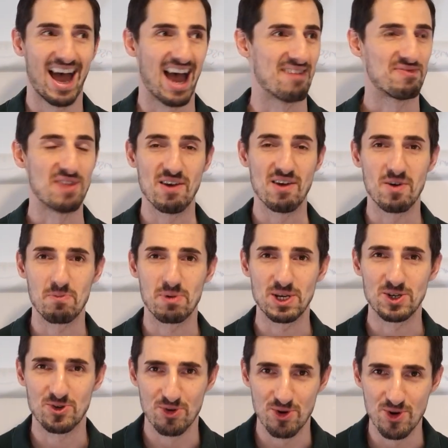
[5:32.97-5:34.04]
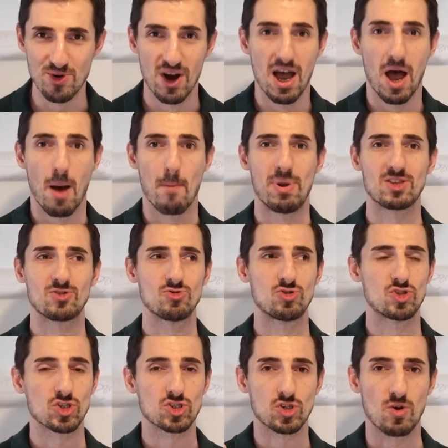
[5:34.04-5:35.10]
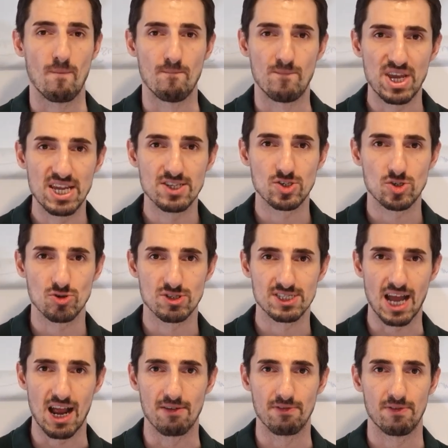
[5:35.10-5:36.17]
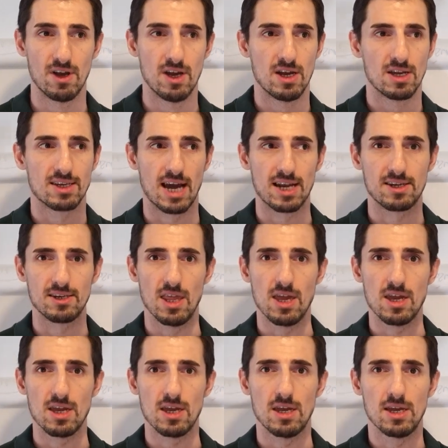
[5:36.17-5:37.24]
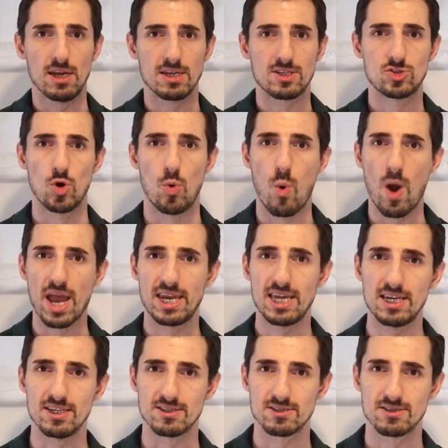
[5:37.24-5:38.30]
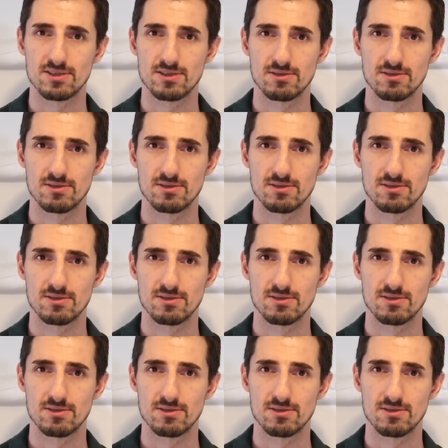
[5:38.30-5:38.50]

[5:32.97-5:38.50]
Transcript: Have never been true, but you just convinced yourself that it's the way it is.